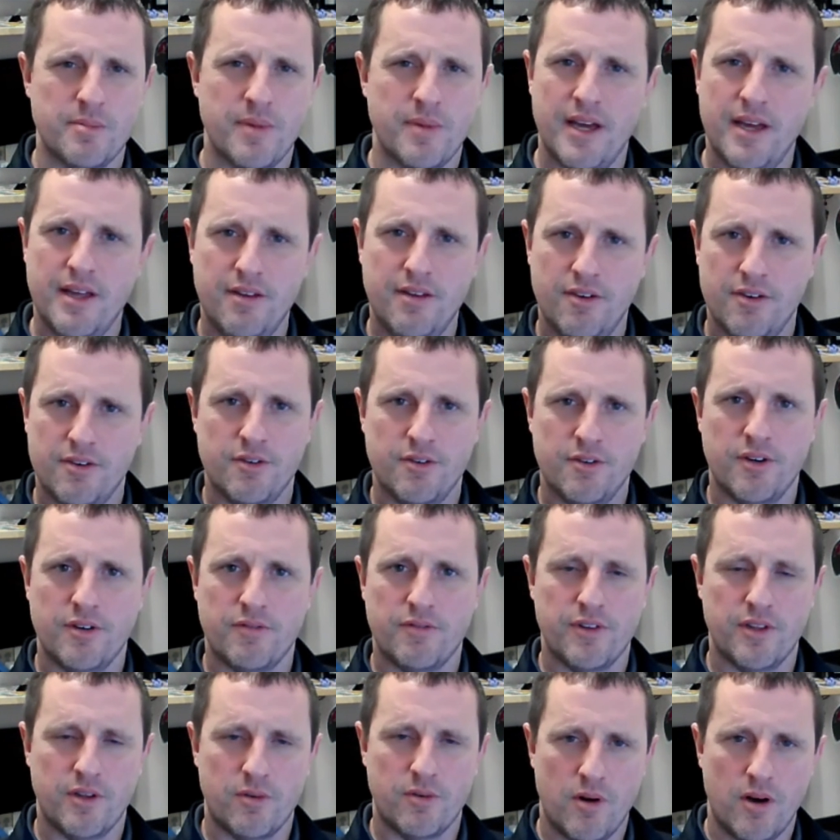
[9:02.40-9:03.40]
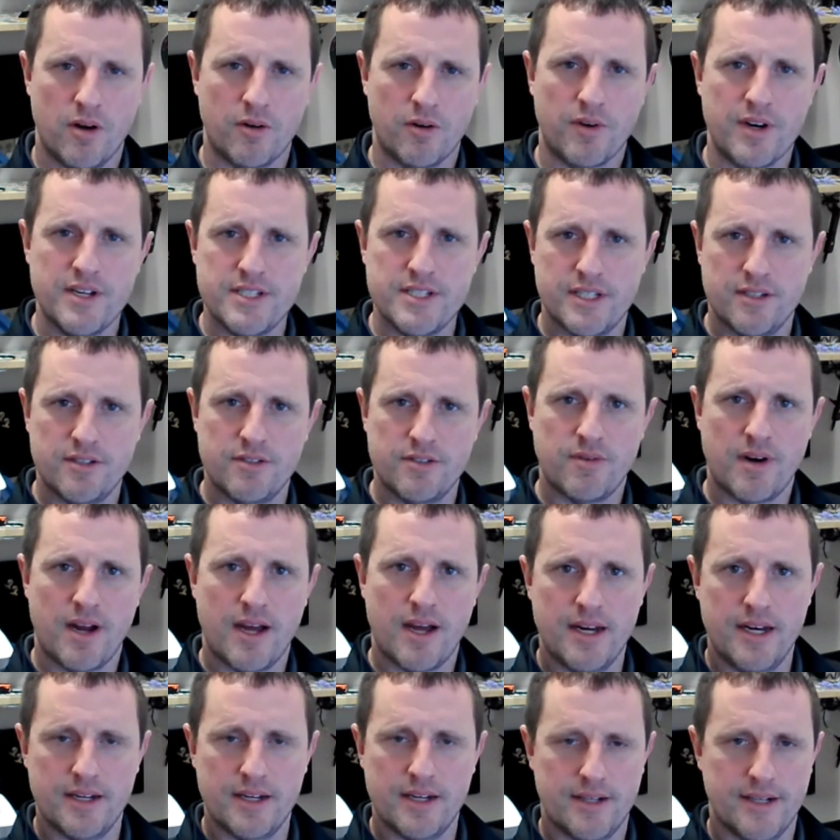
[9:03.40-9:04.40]
resume, you're doing it for the wrong reasons,
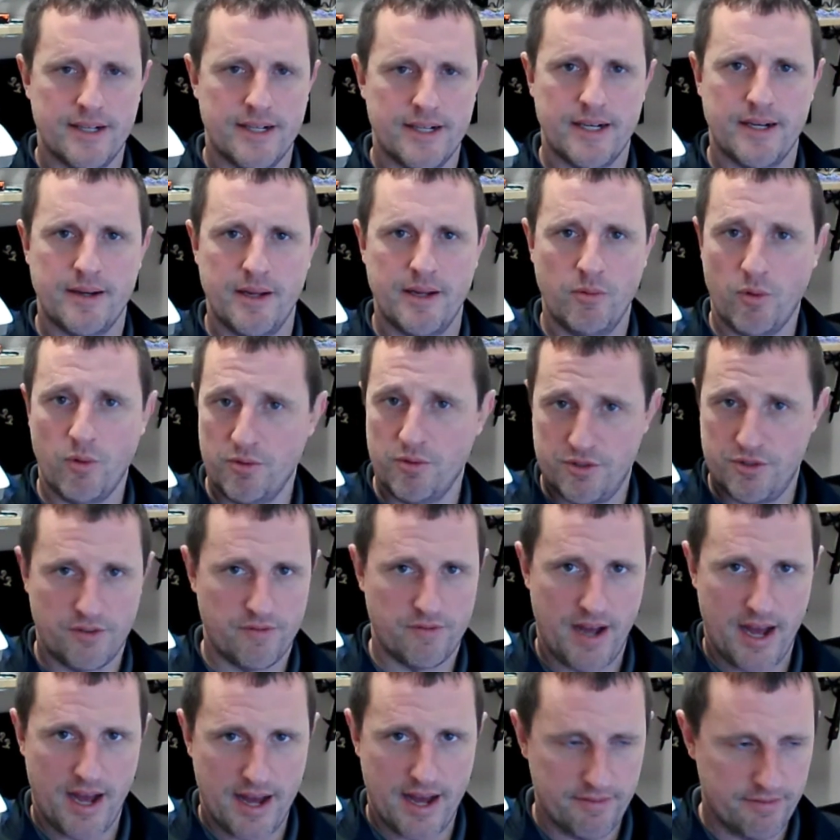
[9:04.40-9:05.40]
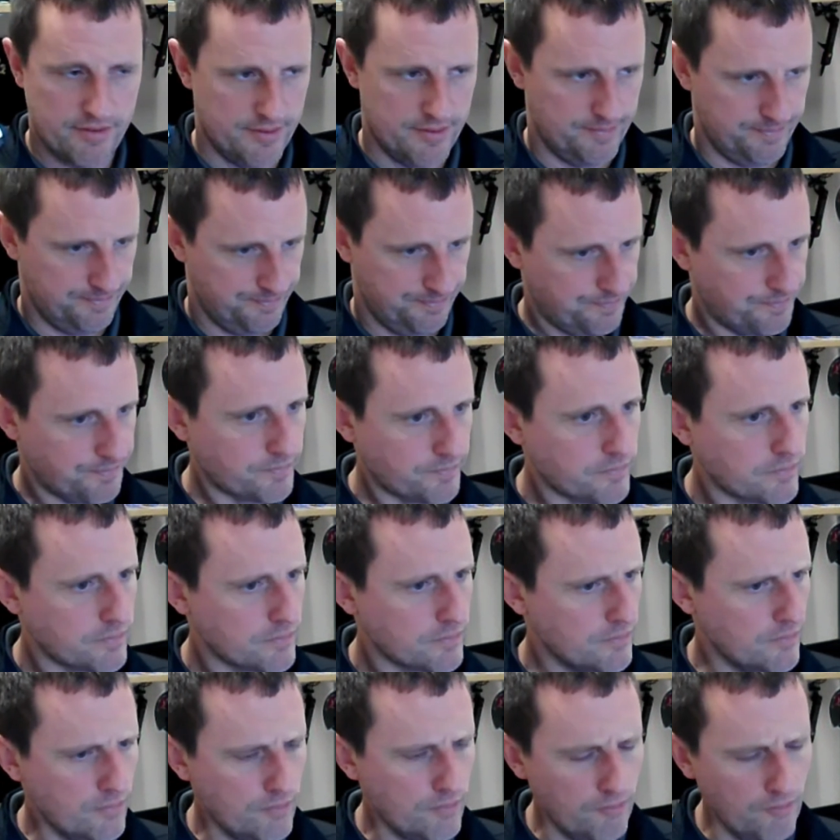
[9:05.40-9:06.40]
right? It won't survive.
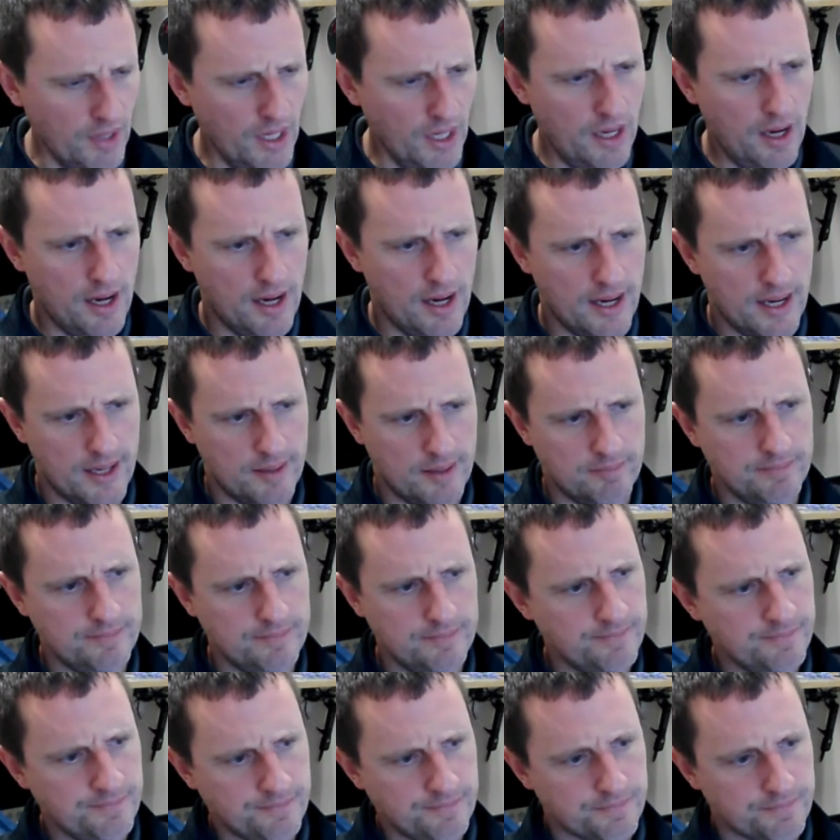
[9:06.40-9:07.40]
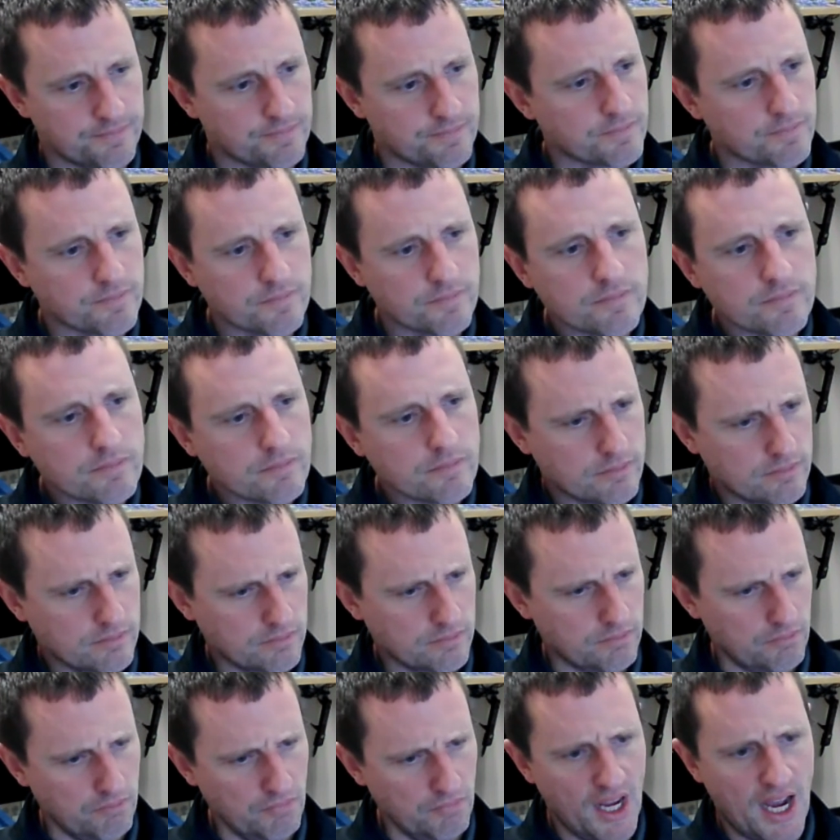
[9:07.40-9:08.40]
Um,
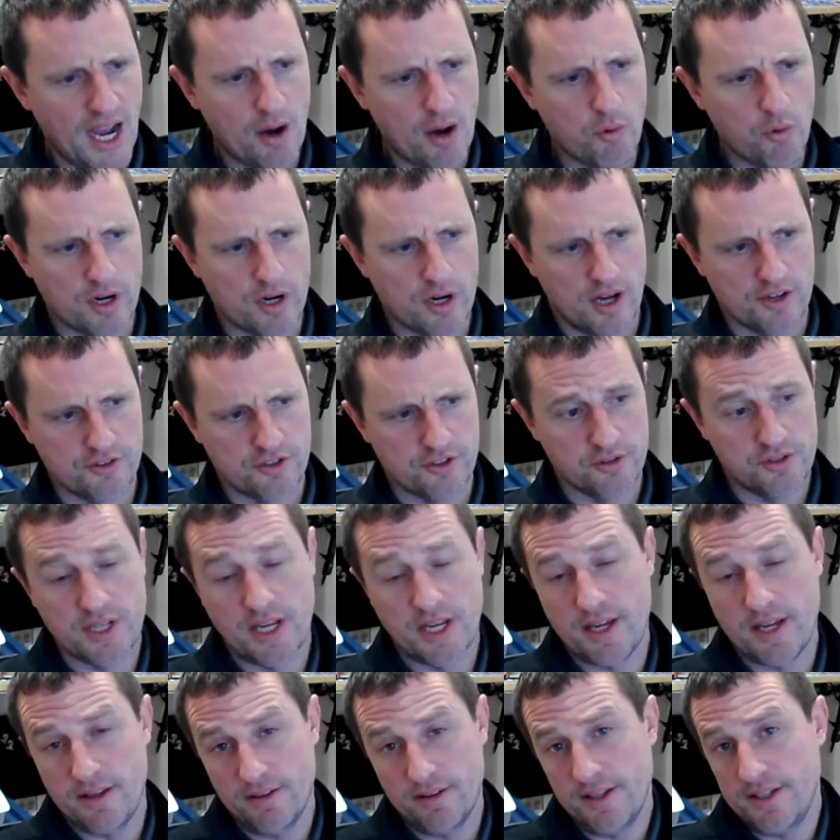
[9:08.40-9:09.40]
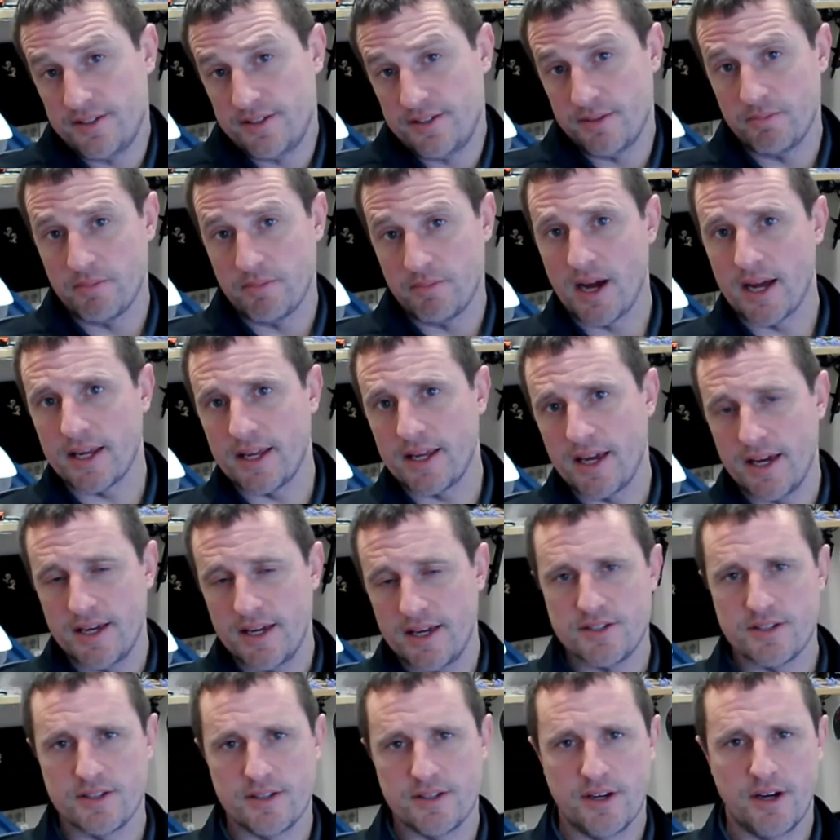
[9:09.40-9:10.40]
I would also say, at least in my
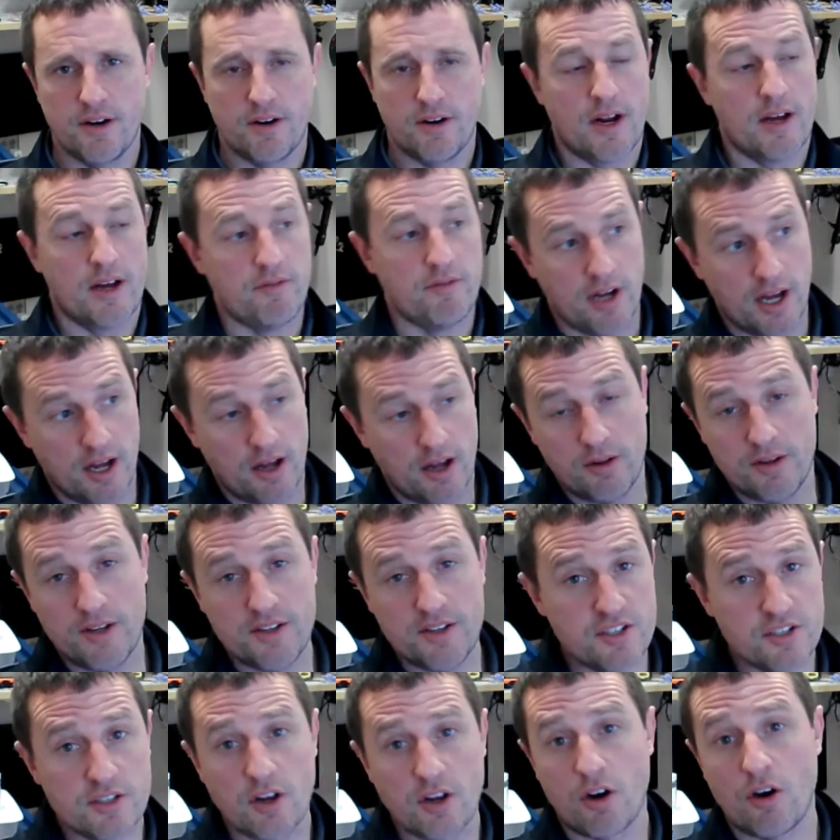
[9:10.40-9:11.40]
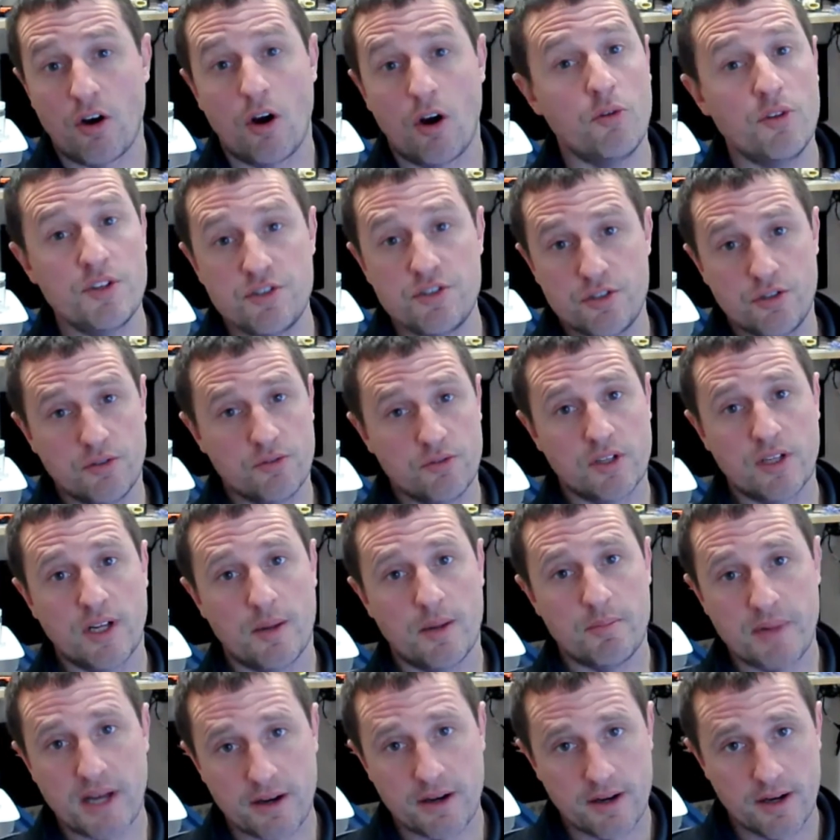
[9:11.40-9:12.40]
case, this is our only student
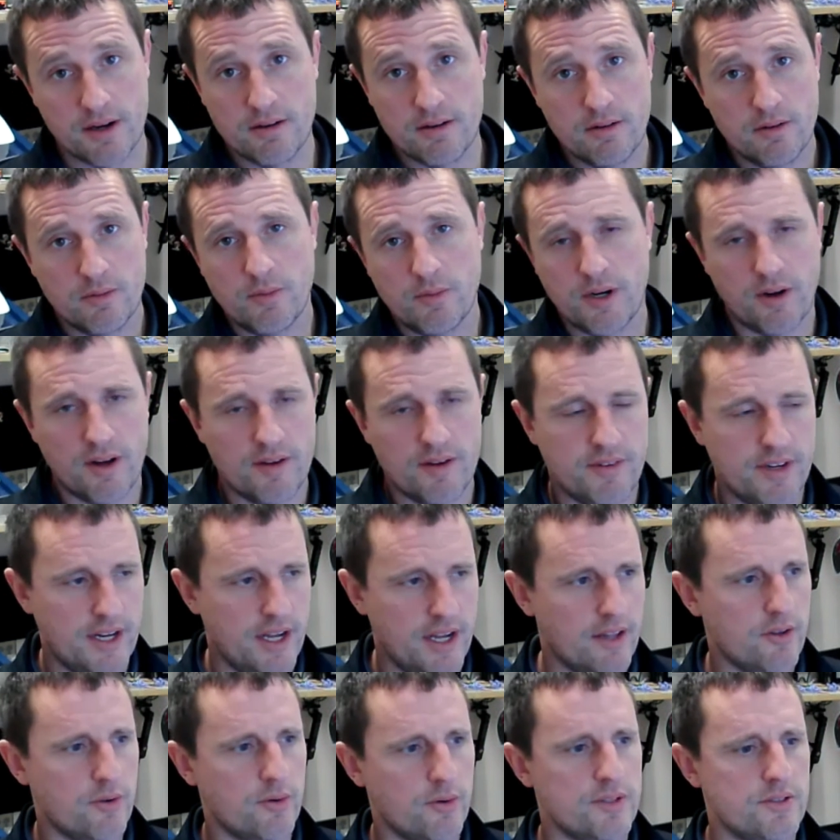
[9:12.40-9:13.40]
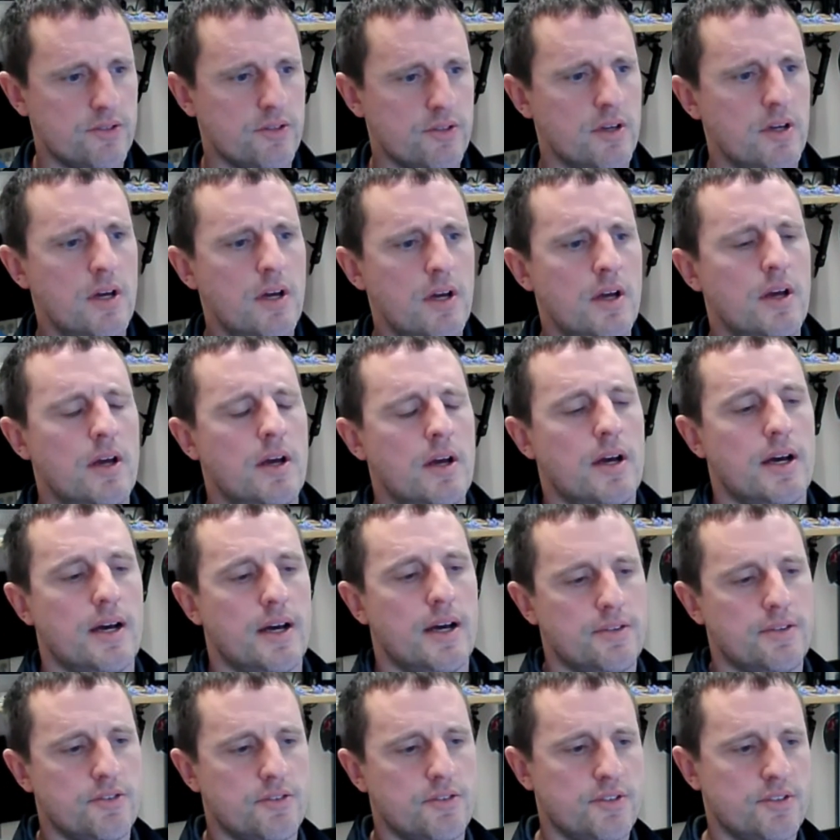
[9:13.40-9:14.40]
club down here. We don't have any other ones,
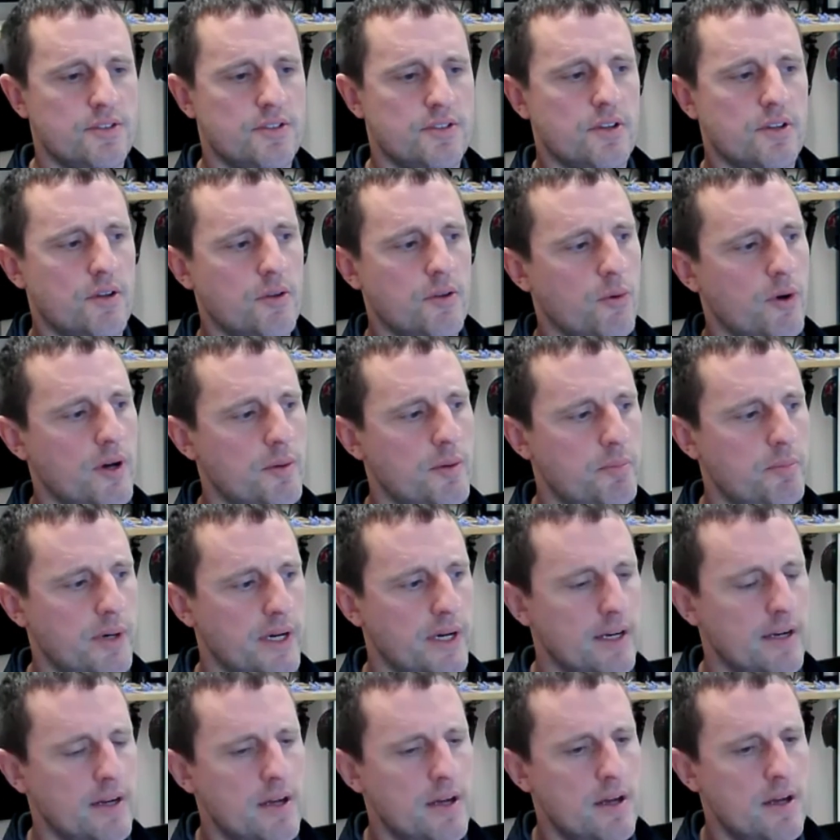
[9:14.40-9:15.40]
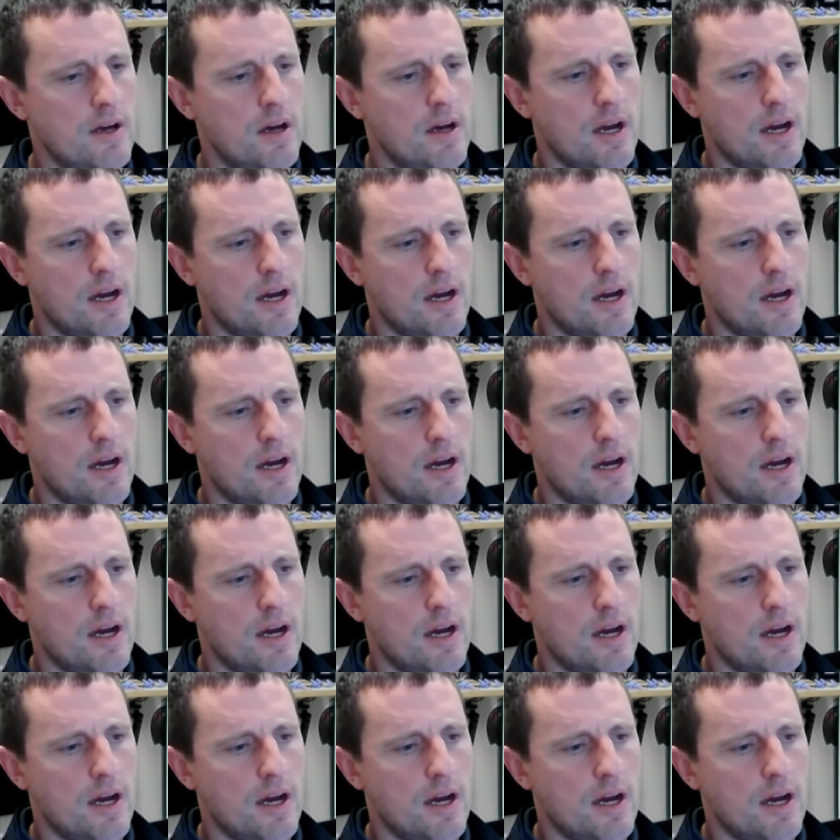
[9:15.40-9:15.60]
so this is the only one. But